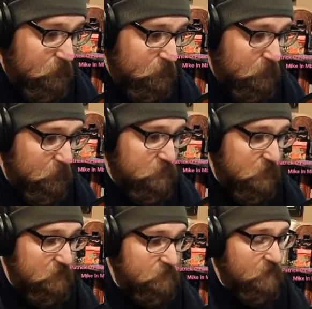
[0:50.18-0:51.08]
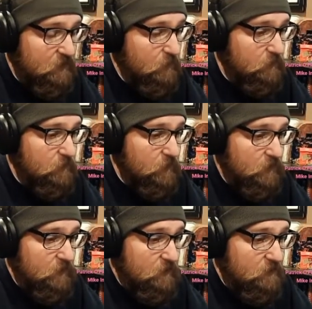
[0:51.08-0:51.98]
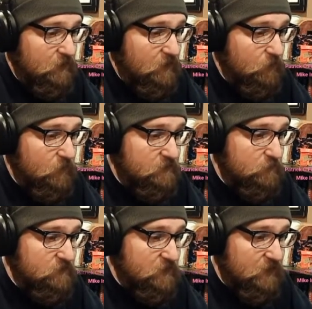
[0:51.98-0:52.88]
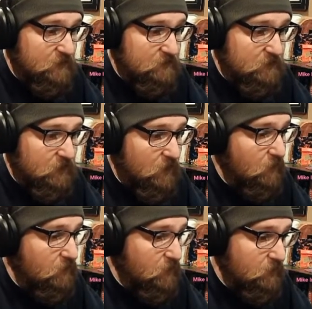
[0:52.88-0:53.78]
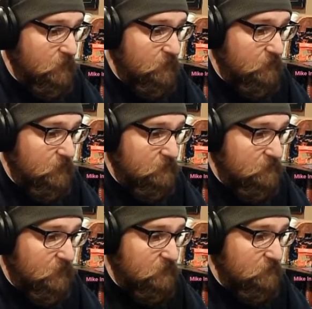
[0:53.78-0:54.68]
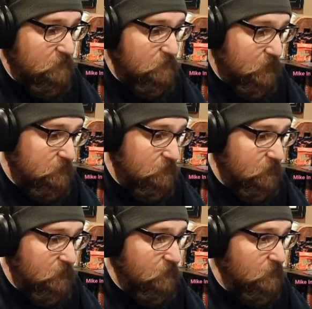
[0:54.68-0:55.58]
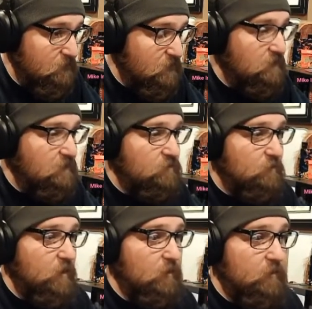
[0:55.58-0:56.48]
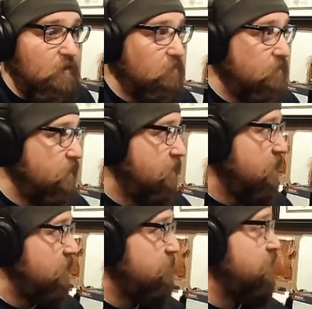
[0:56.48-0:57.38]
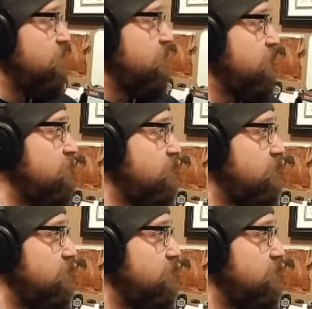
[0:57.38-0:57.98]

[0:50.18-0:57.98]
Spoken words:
Let me tinker with some settings here. Oh, you know what it was? I do know what it was. I think you should be able to hear V now. V, go ahead and do your